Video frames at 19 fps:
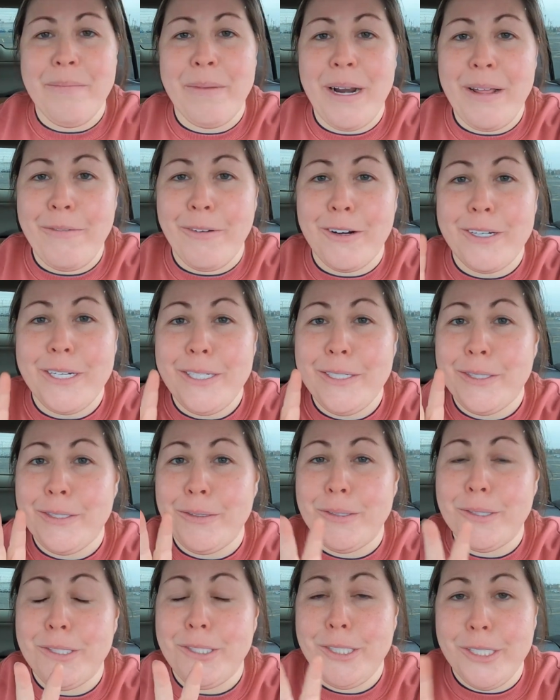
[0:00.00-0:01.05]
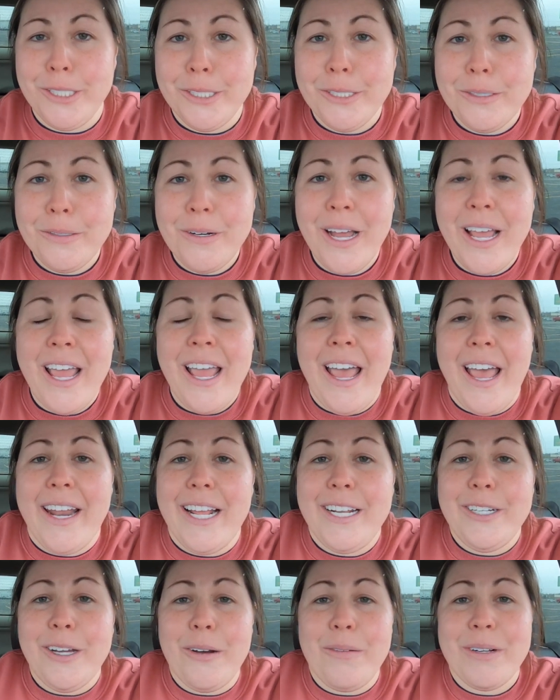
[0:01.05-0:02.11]
but I've already sold 2 and
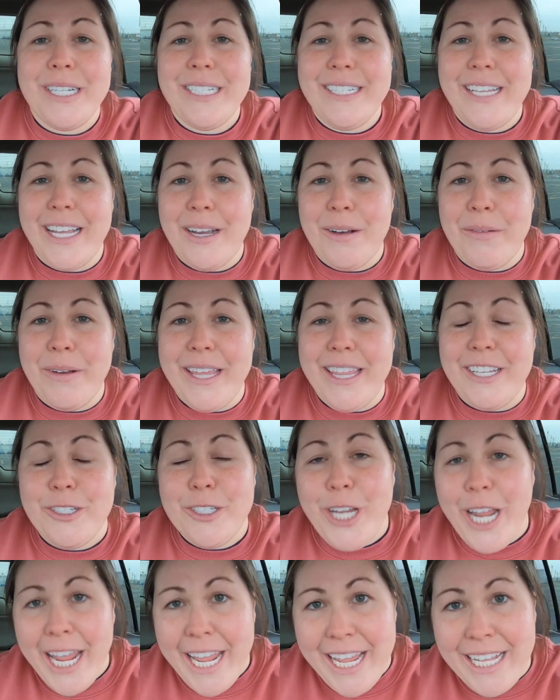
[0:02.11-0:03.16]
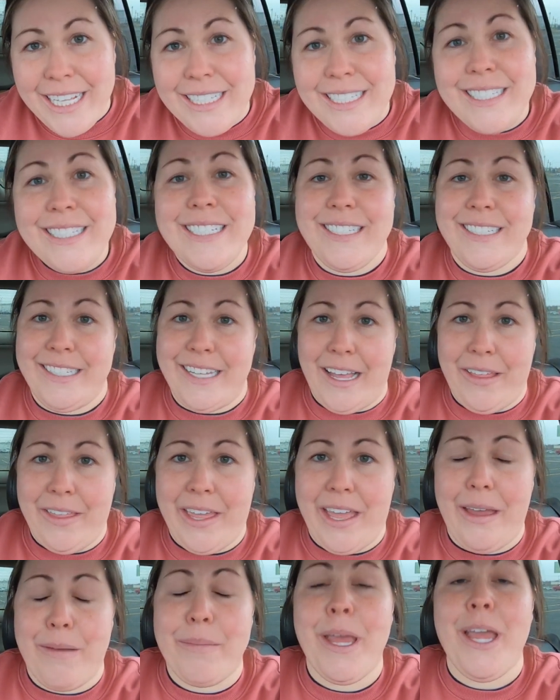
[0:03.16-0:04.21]
I don't want to take away the chance to sell them.